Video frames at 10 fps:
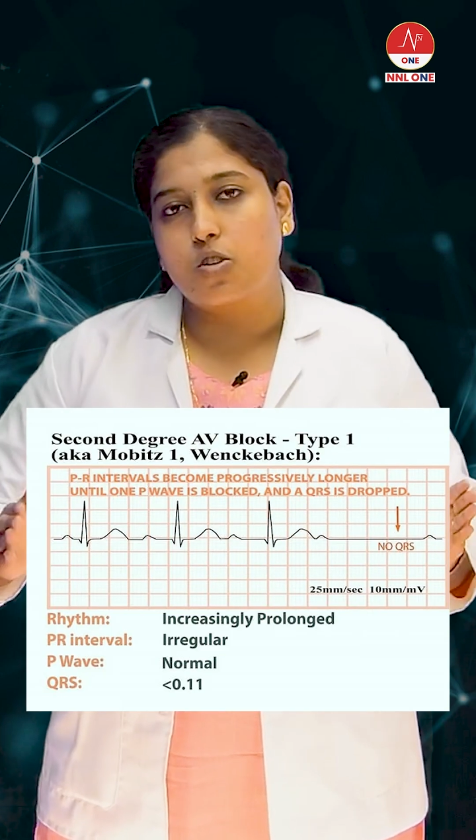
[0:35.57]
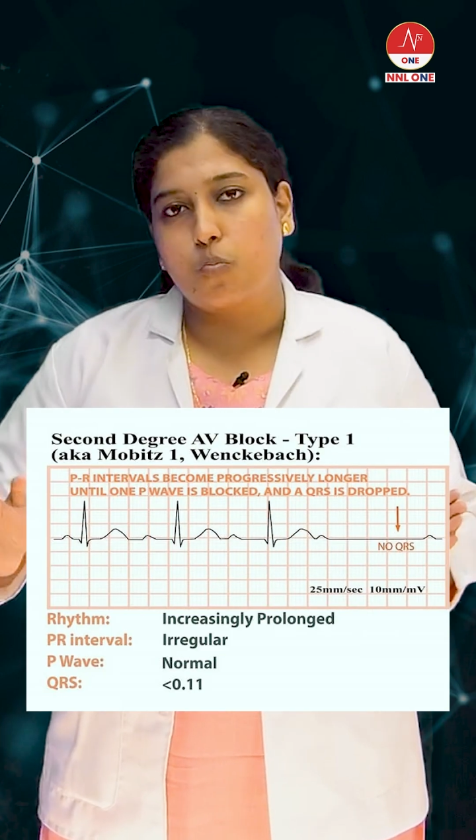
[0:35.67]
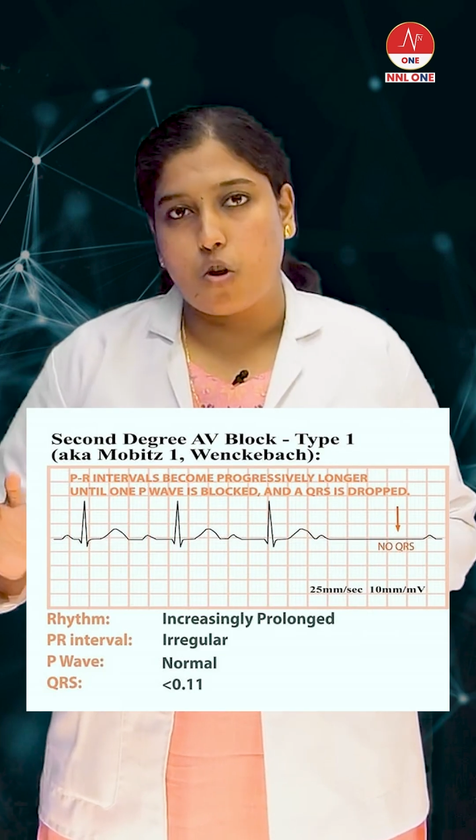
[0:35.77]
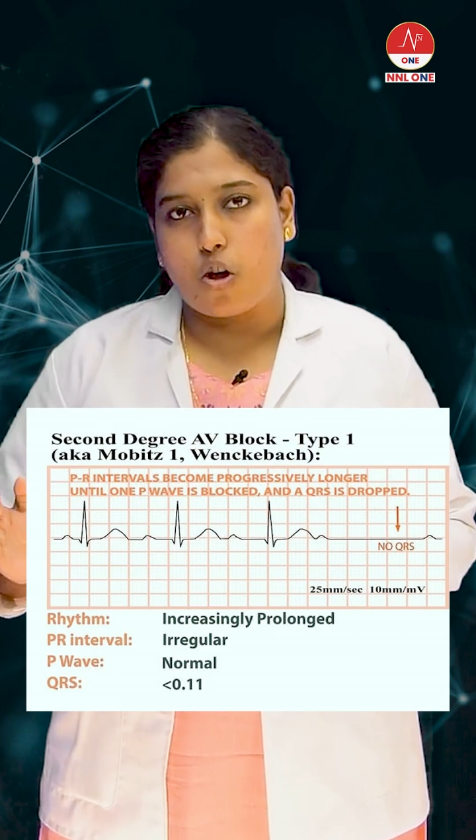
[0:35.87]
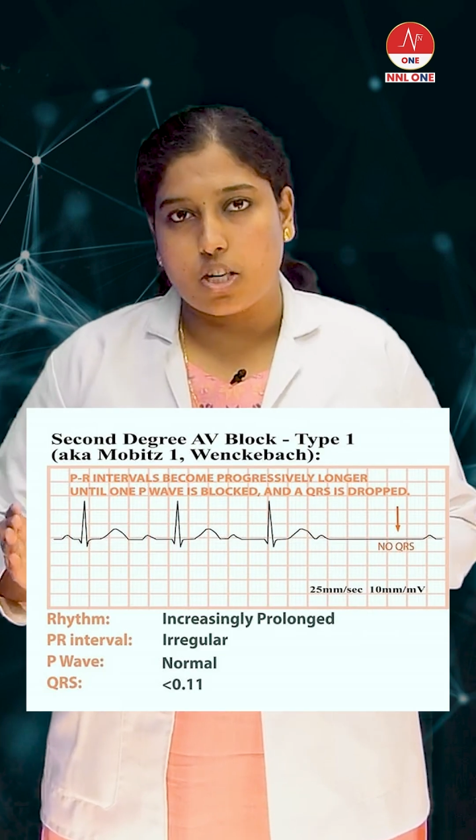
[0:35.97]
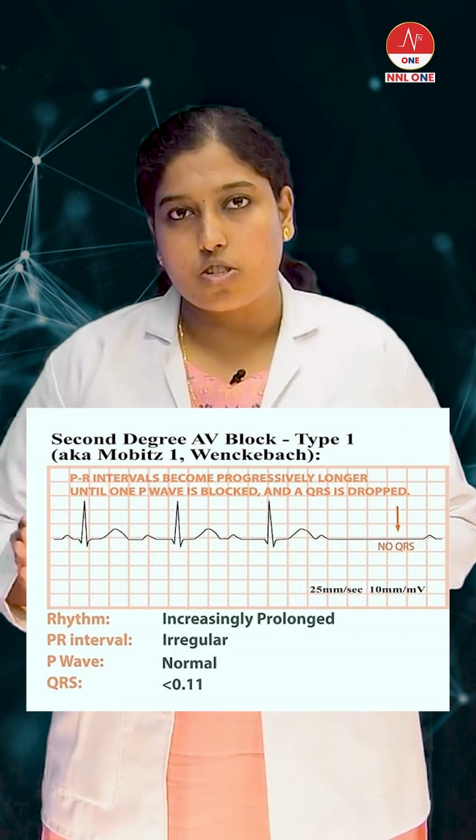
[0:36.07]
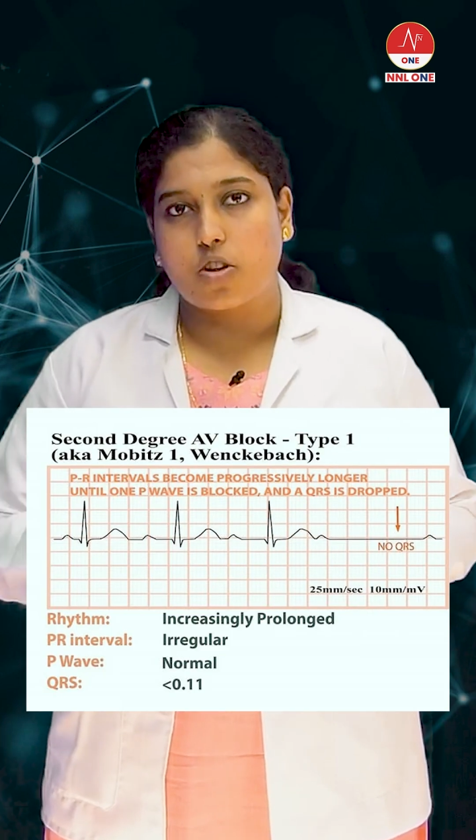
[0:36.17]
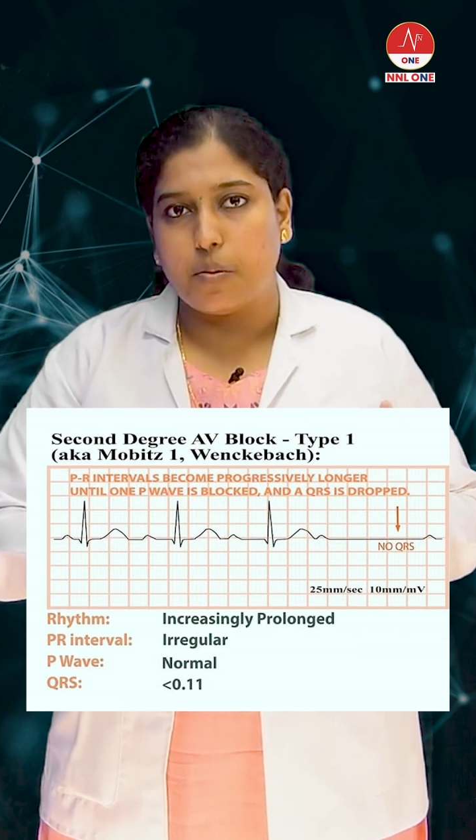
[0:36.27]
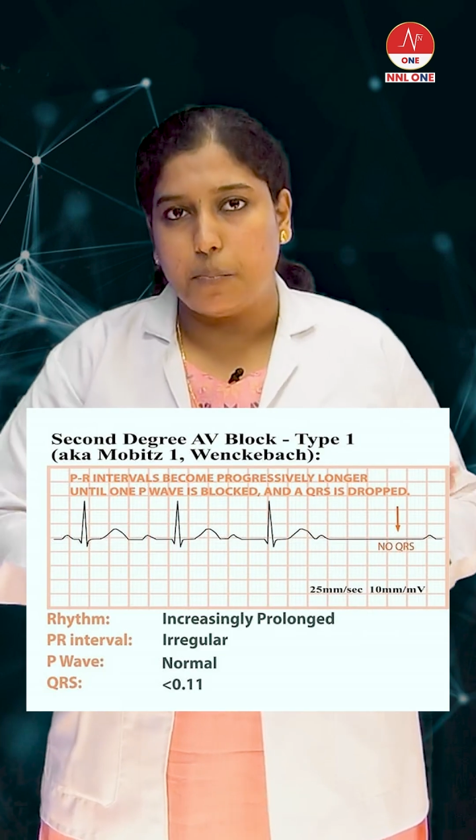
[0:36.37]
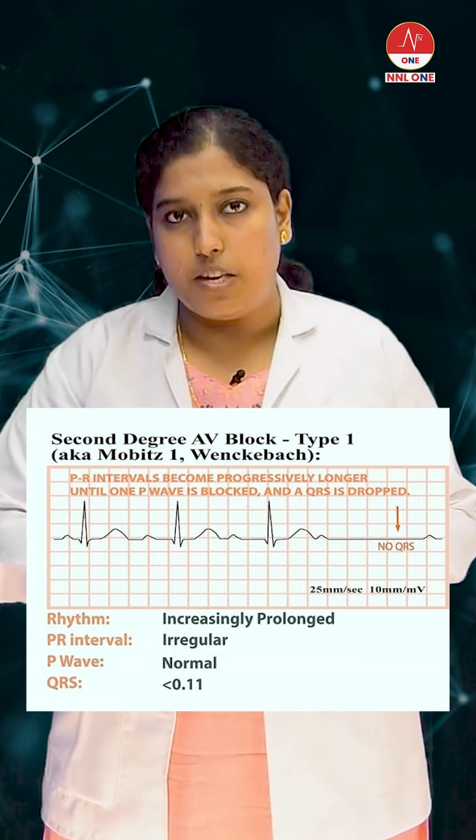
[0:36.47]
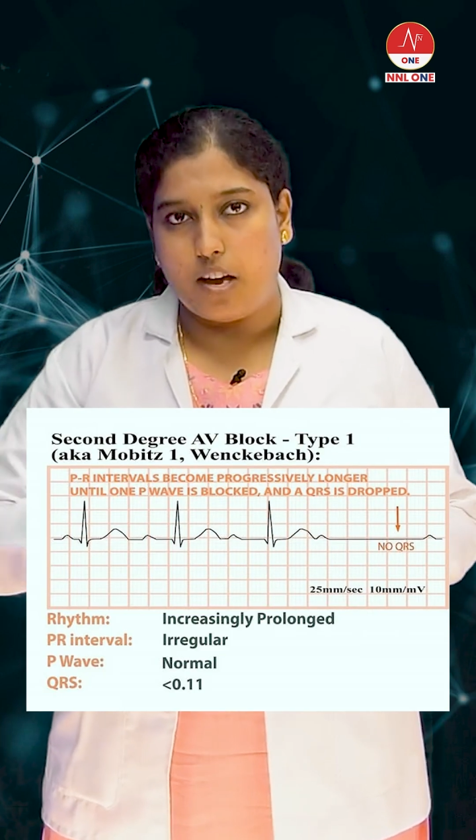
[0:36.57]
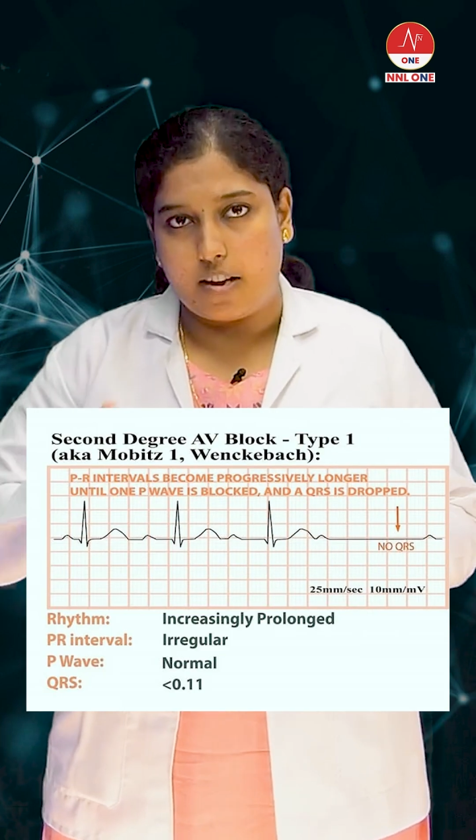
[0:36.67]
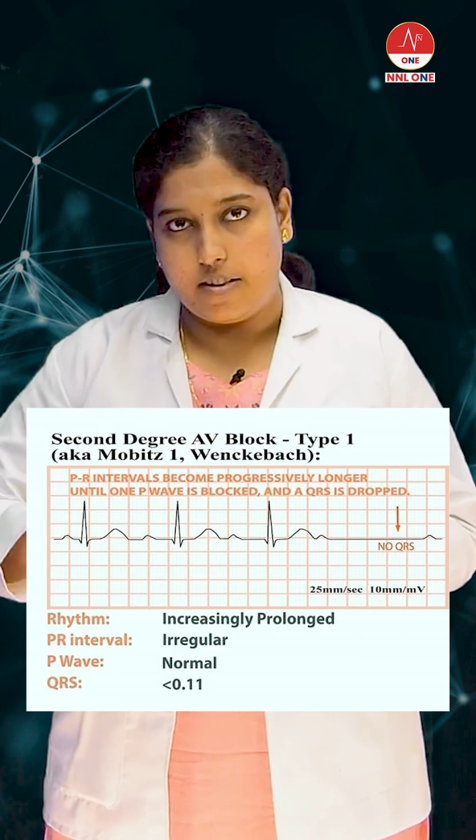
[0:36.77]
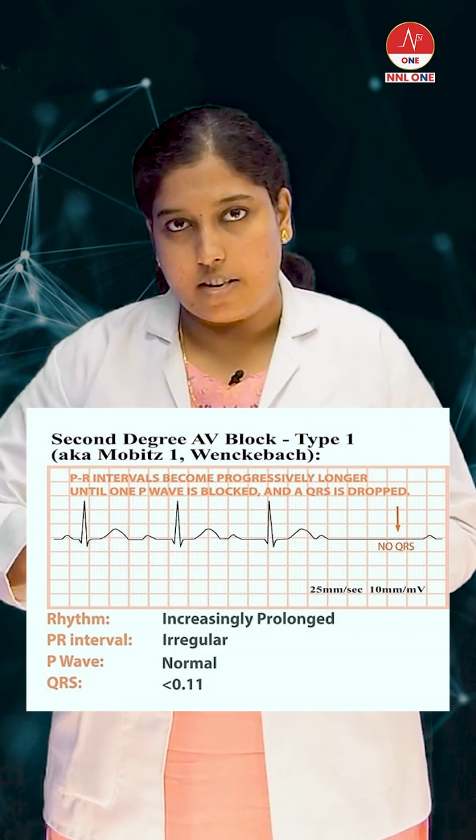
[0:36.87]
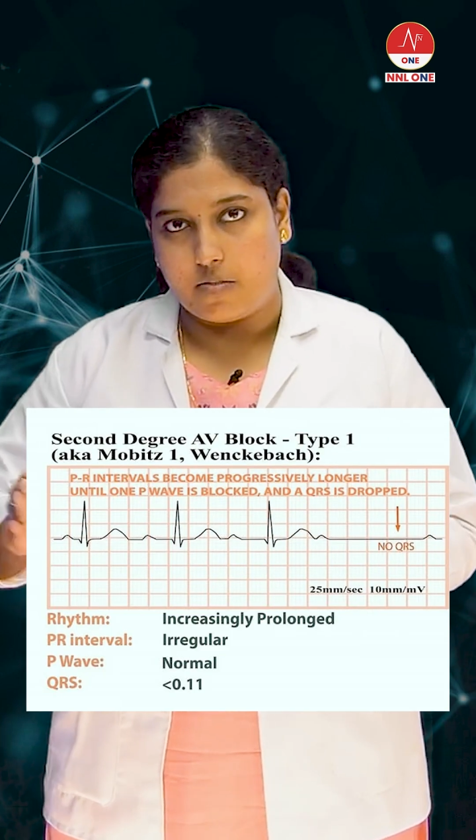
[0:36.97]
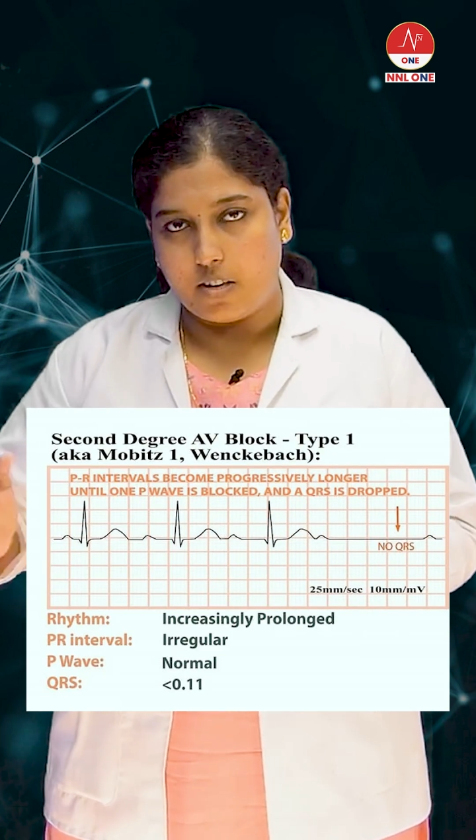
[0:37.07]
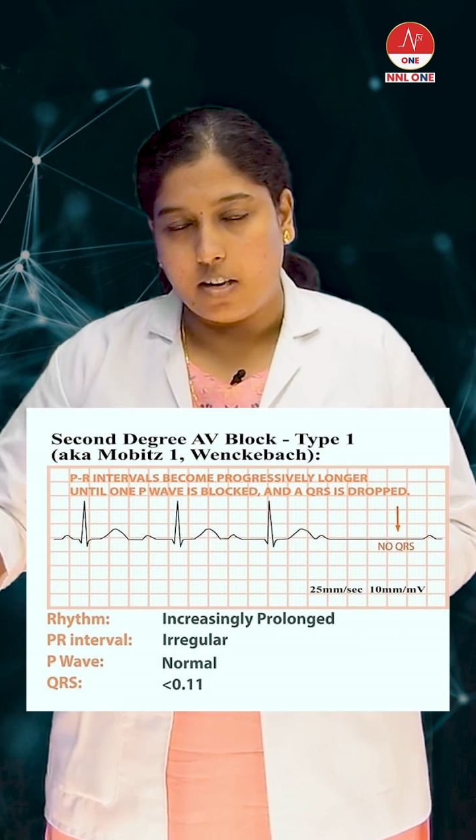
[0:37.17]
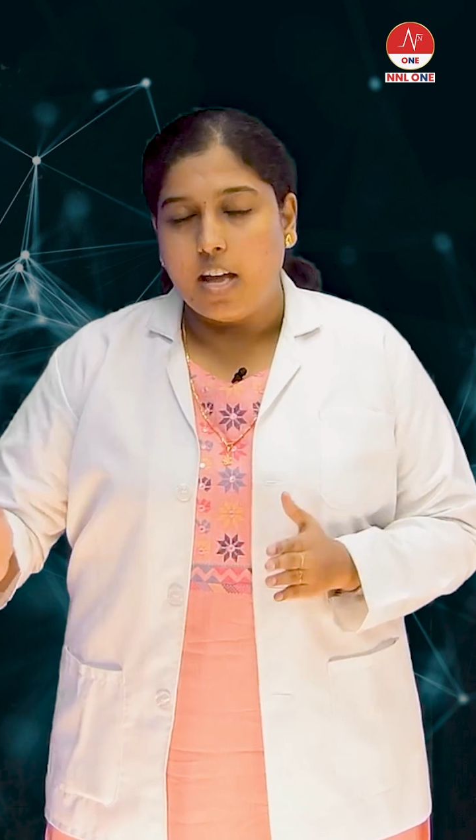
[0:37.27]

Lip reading: prolongation of the PR interval.